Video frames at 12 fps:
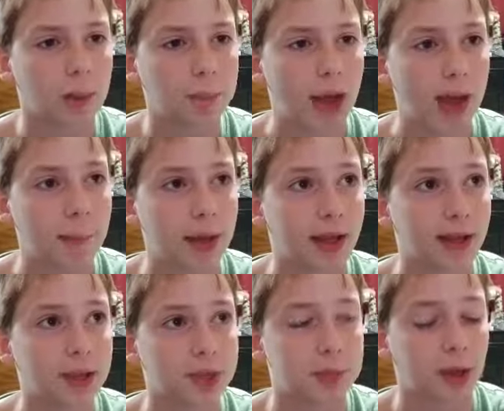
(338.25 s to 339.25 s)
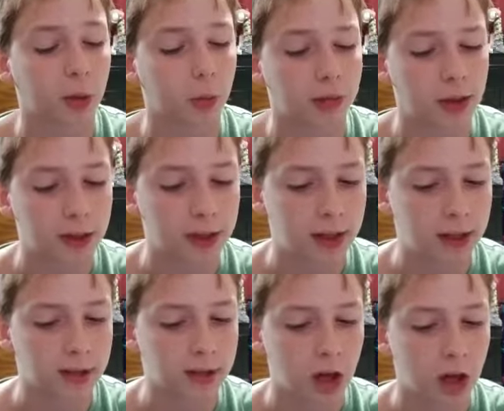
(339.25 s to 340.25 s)
Batman is better with hand to
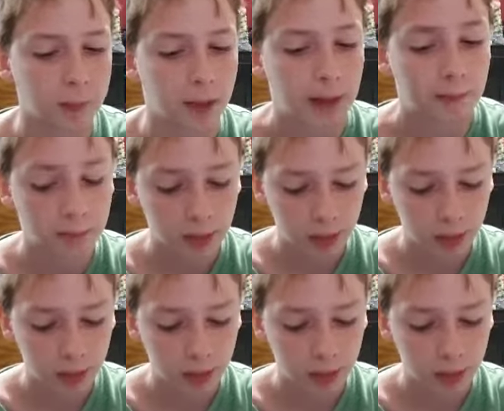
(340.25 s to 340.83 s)
hand combat,